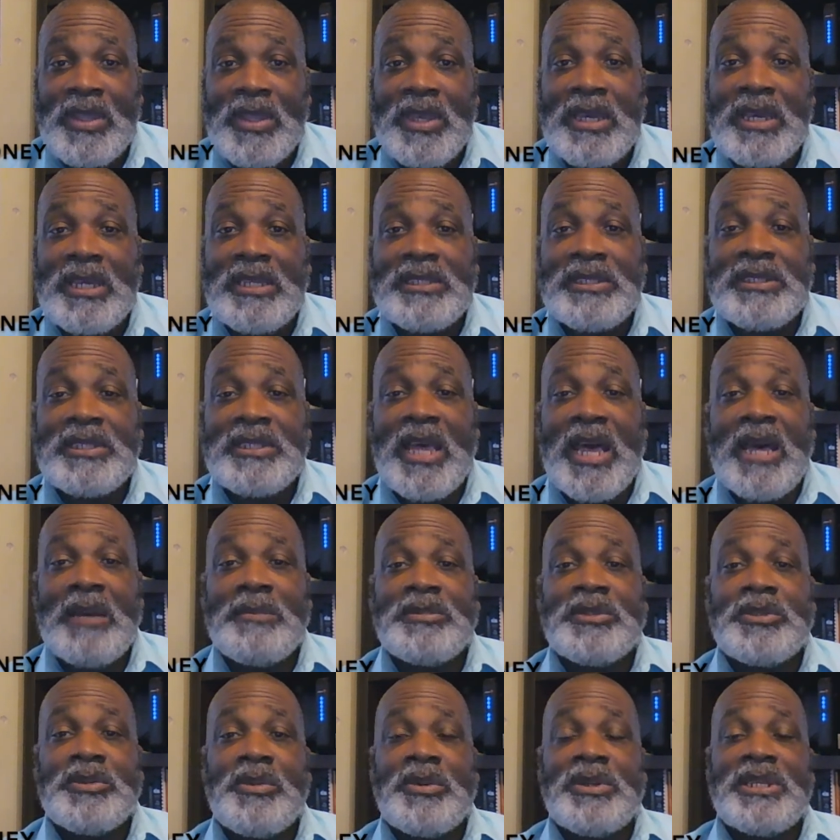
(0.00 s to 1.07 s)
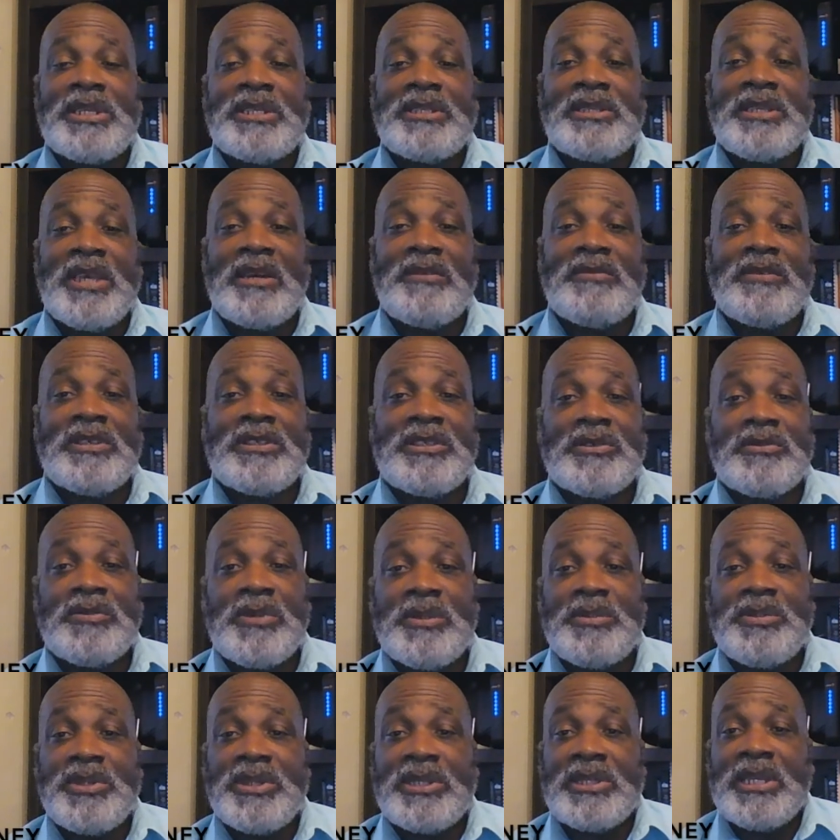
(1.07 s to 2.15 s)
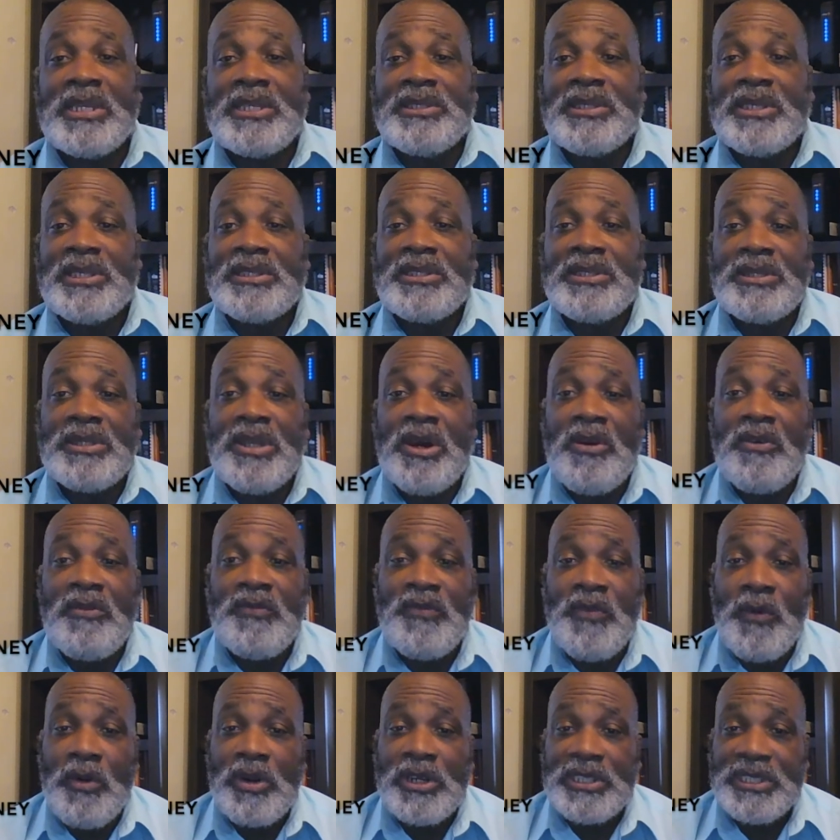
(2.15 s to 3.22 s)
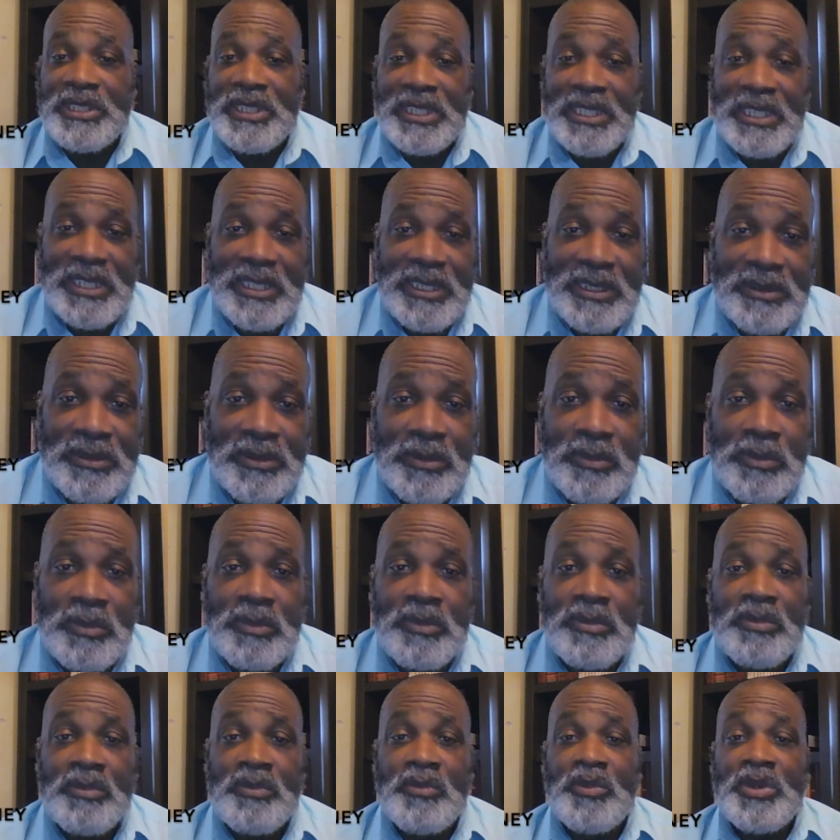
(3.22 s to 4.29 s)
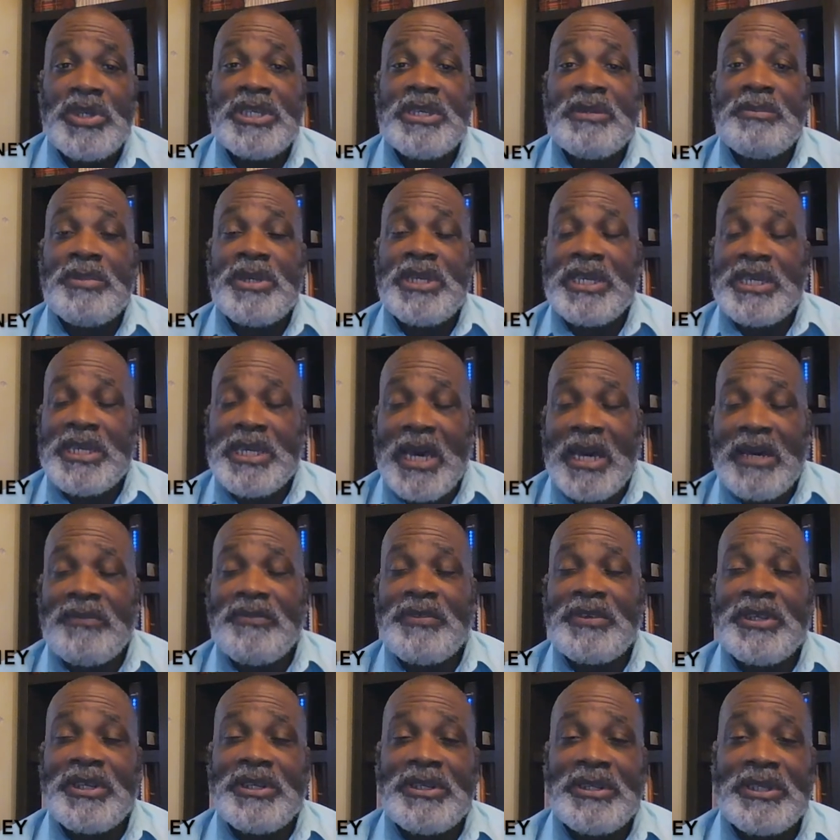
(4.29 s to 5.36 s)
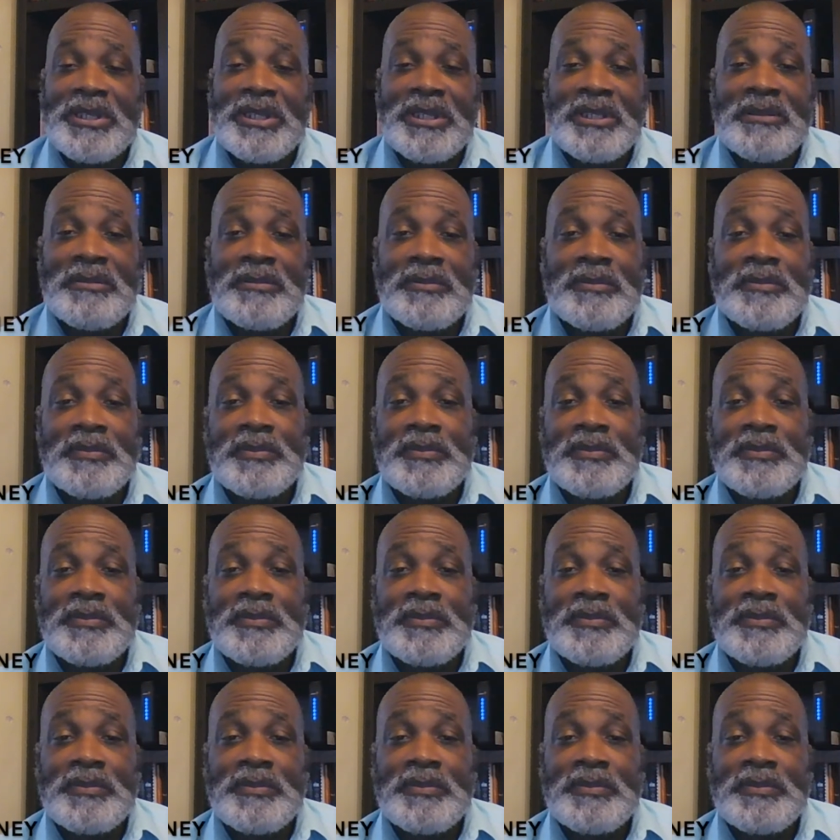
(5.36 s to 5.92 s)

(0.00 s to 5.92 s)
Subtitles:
In Psalm 27, Scripture lets us know four things we can be confident in.